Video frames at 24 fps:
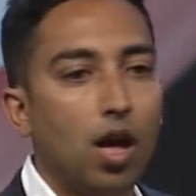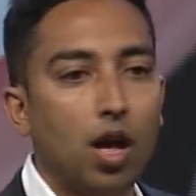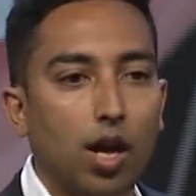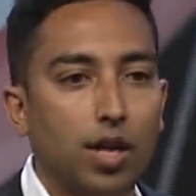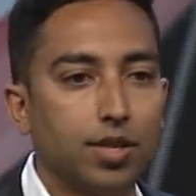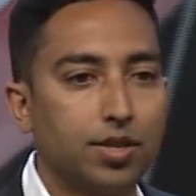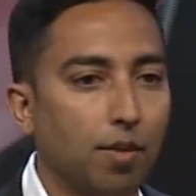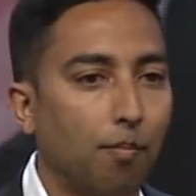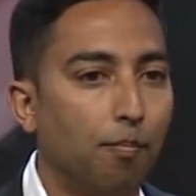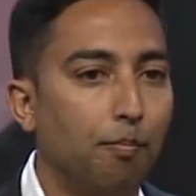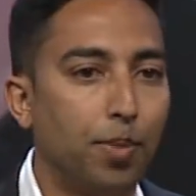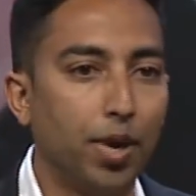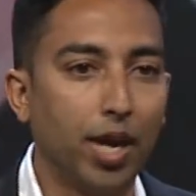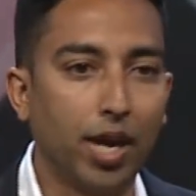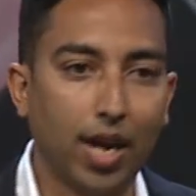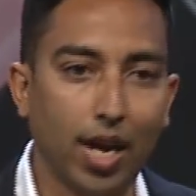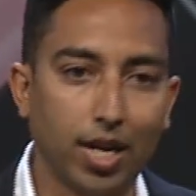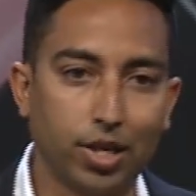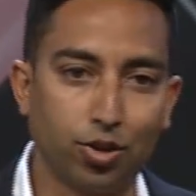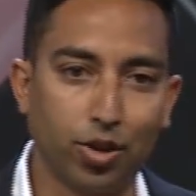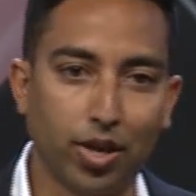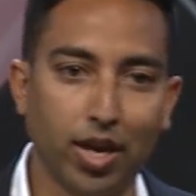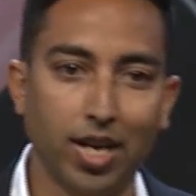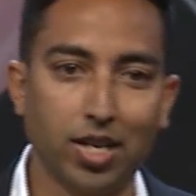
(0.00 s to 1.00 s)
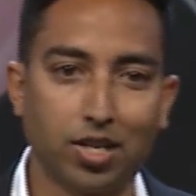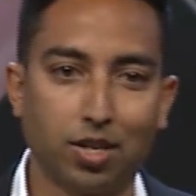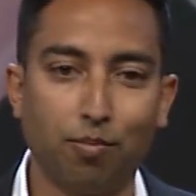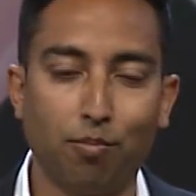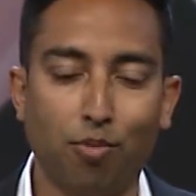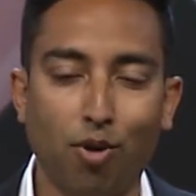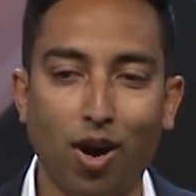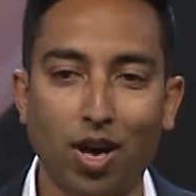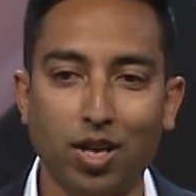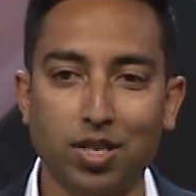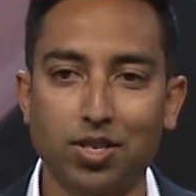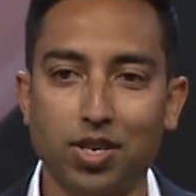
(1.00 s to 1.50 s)
It's a big education
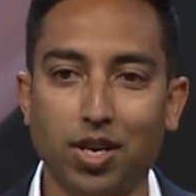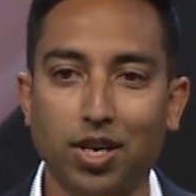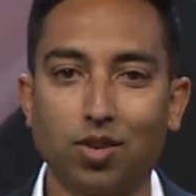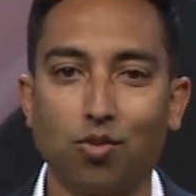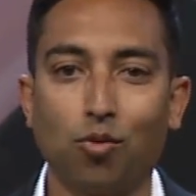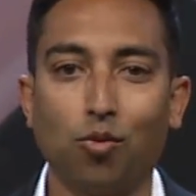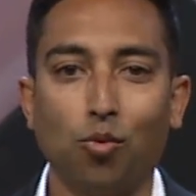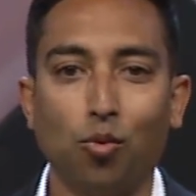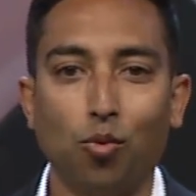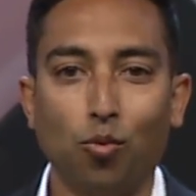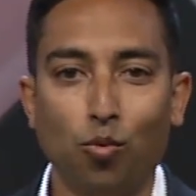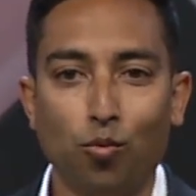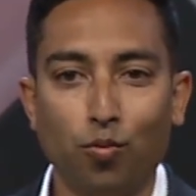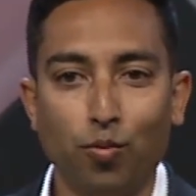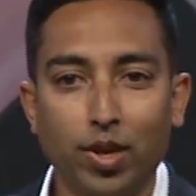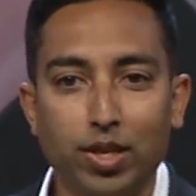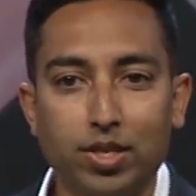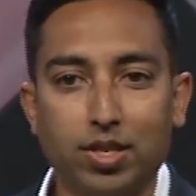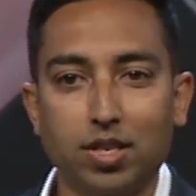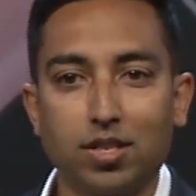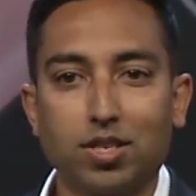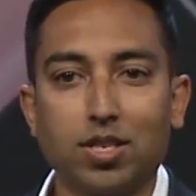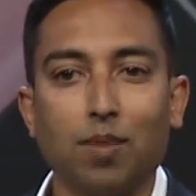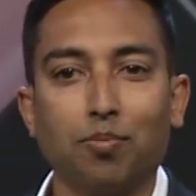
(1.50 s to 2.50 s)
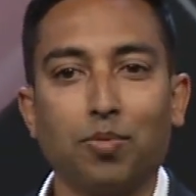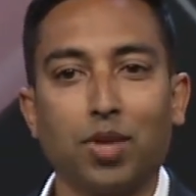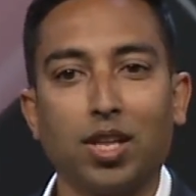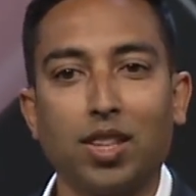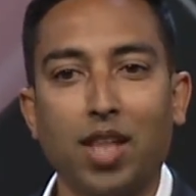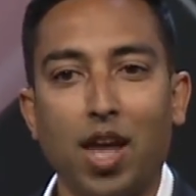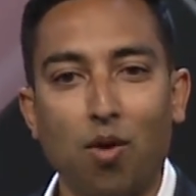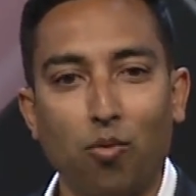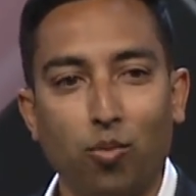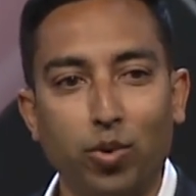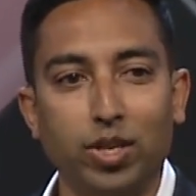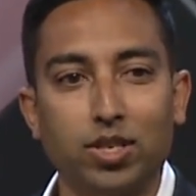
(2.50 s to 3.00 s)
project. This is something
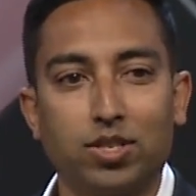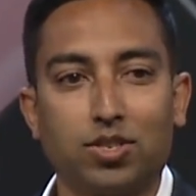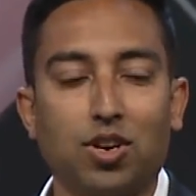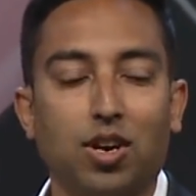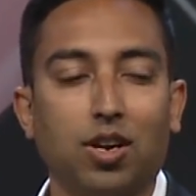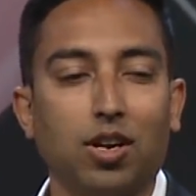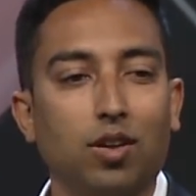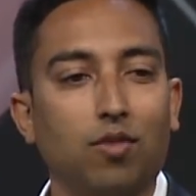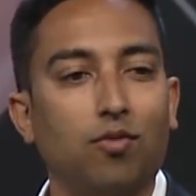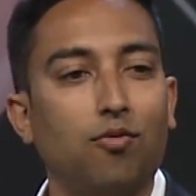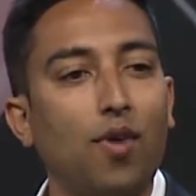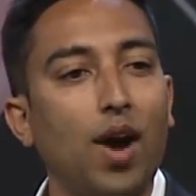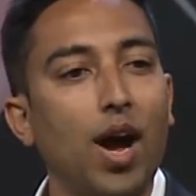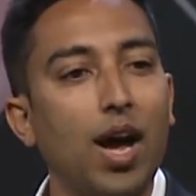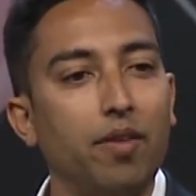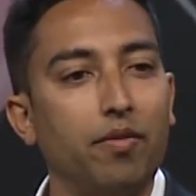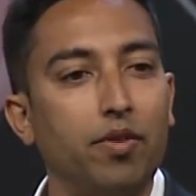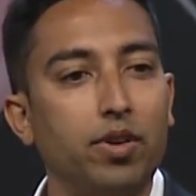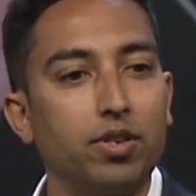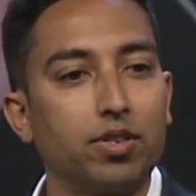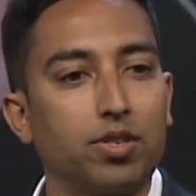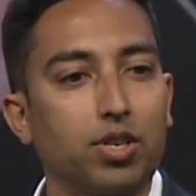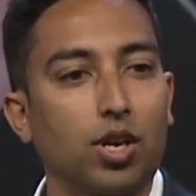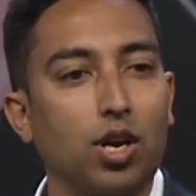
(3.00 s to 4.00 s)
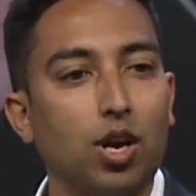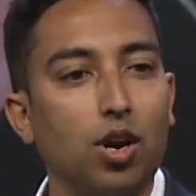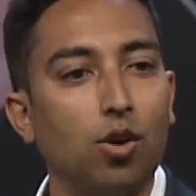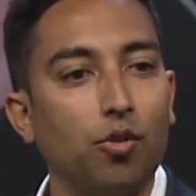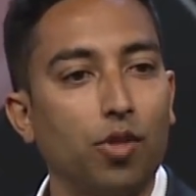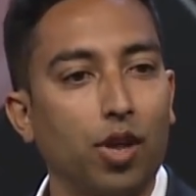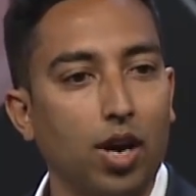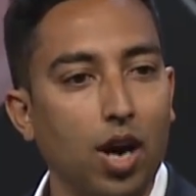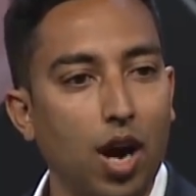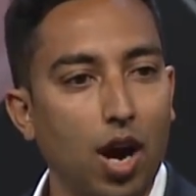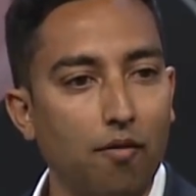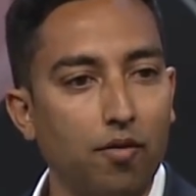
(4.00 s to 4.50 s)
that we started 5 years ago,
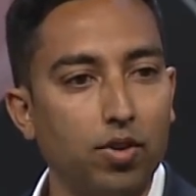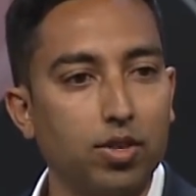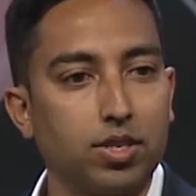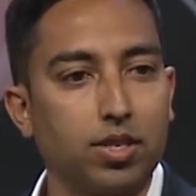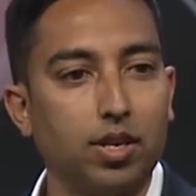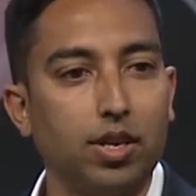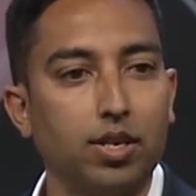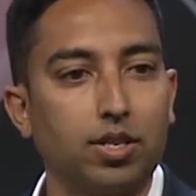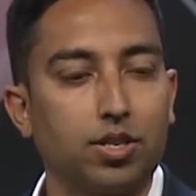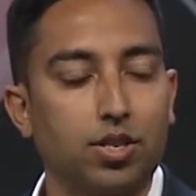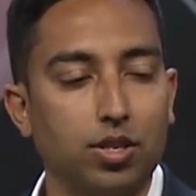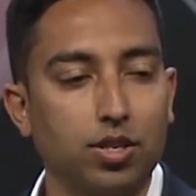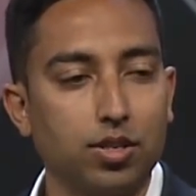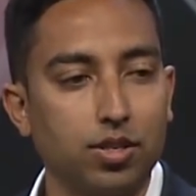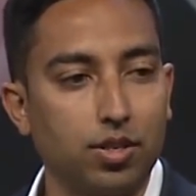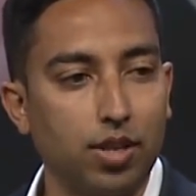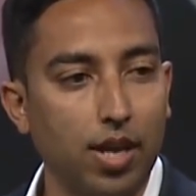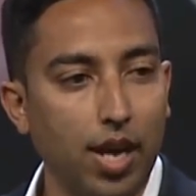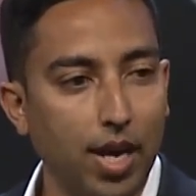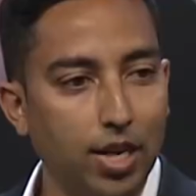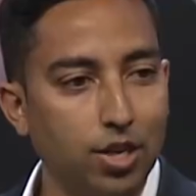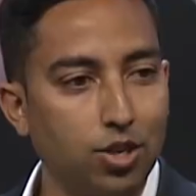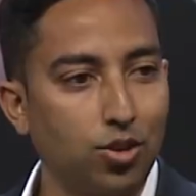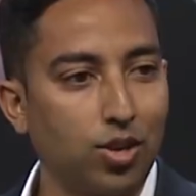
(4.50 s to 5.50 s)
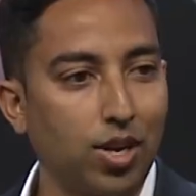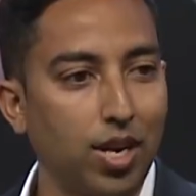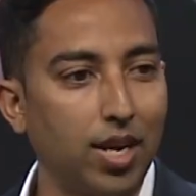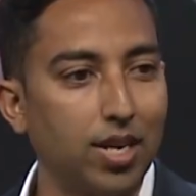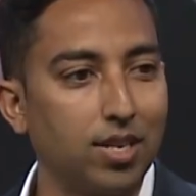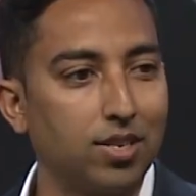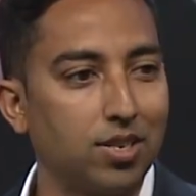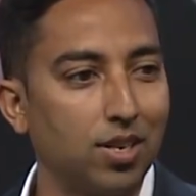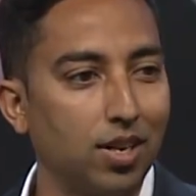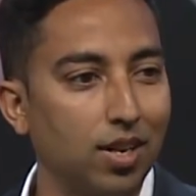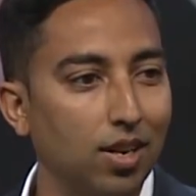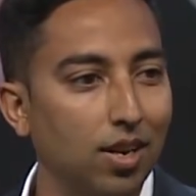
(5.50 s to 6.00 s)
the conversations, the
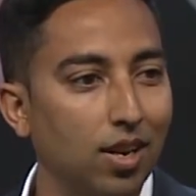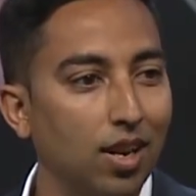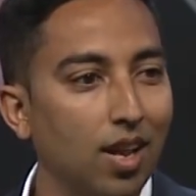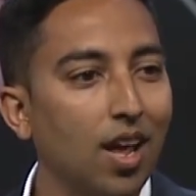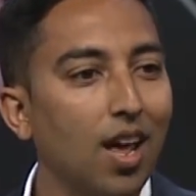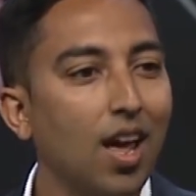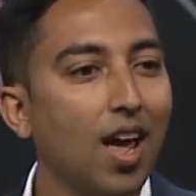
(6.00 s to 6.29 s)
education.